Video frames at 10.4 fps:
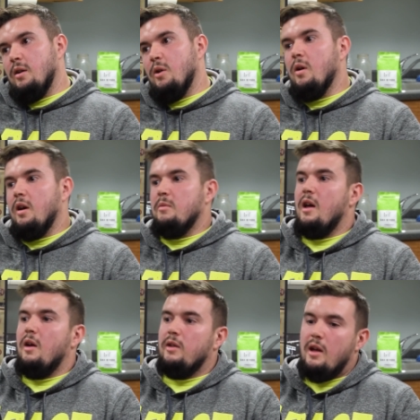who I am
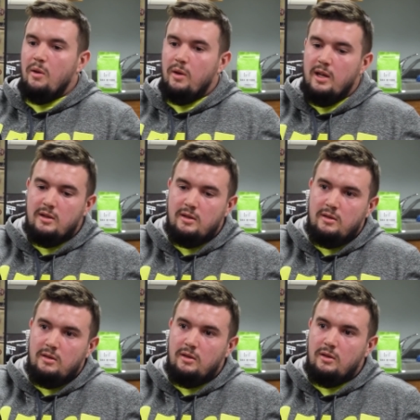now and how each
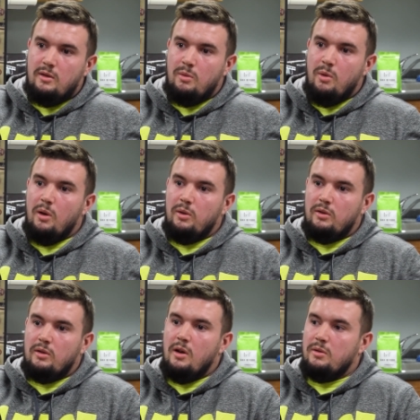
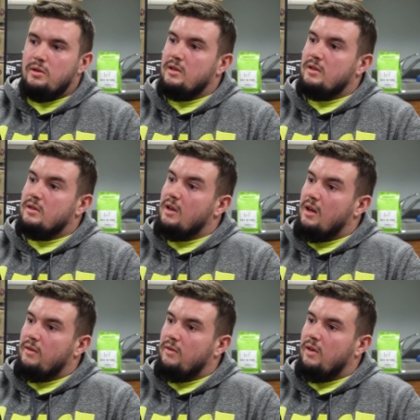throws coaches
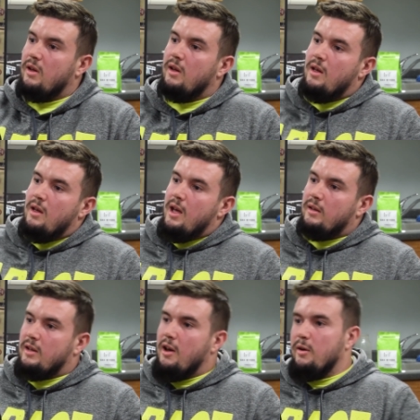stuff
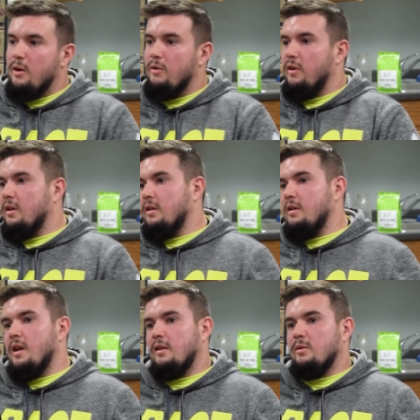has carried over into the
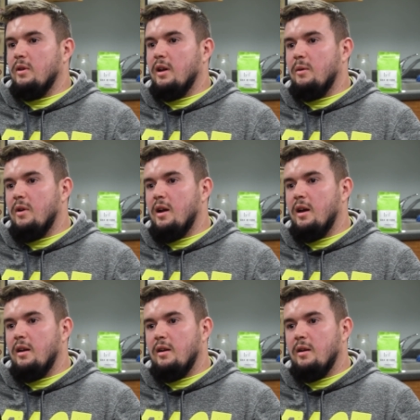next one. Like when I
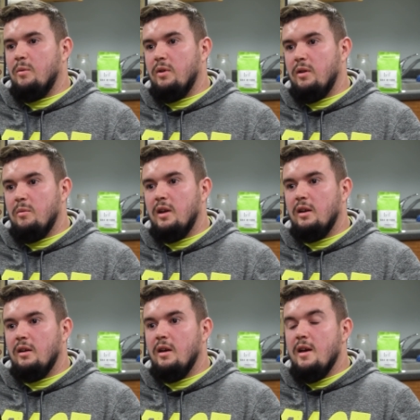ended up with
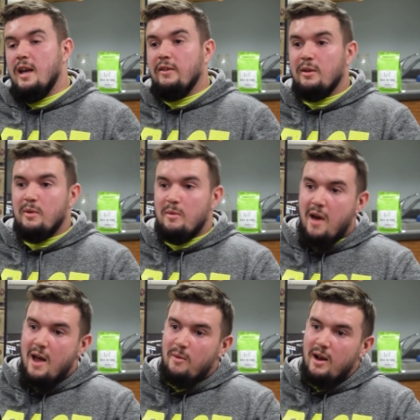Amin, if something
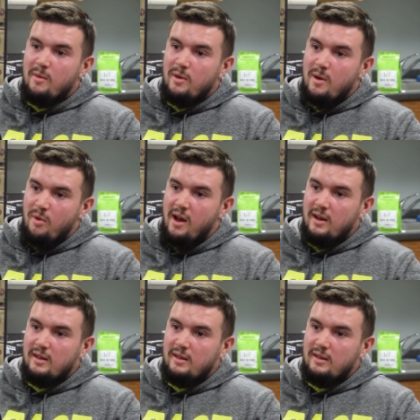bad would happen at
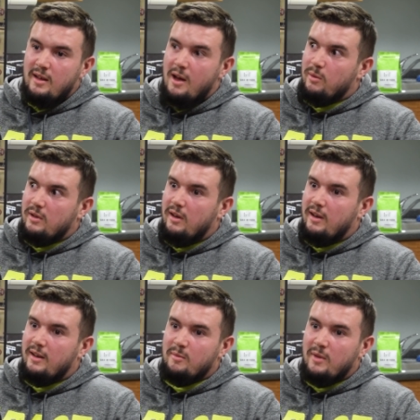practice, I would look
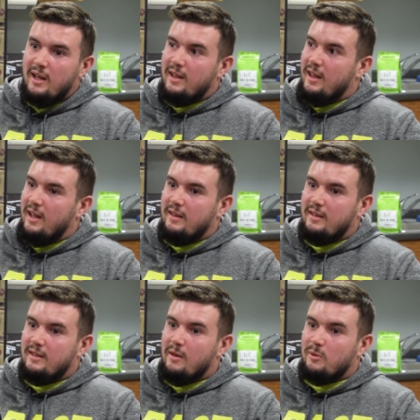at him like glance
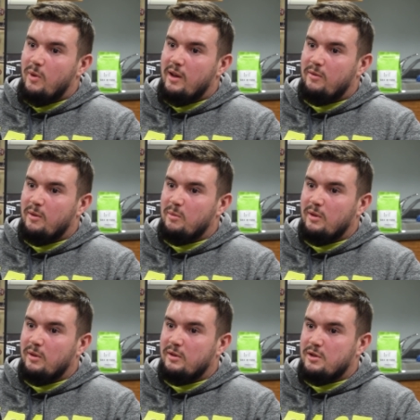because I was waiting for him to
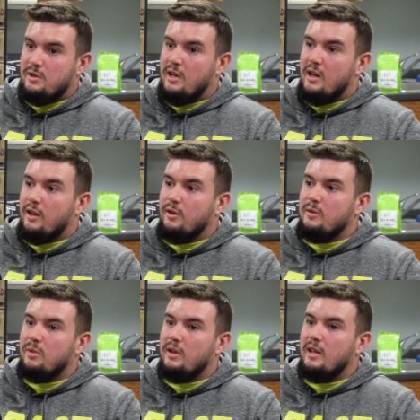lose his shit. I
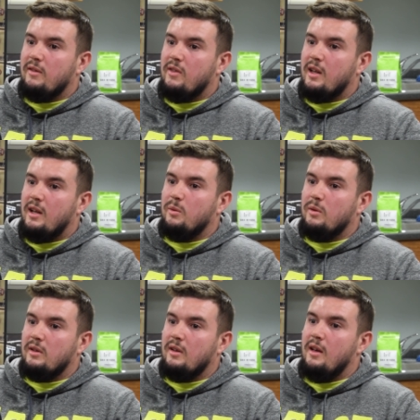couldn't believe that he
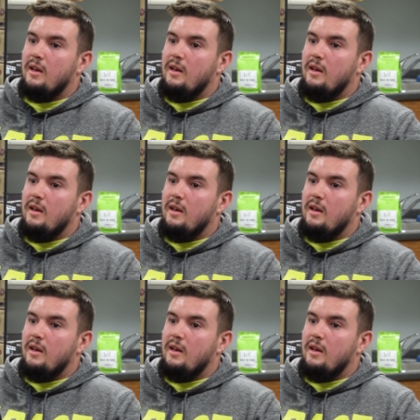was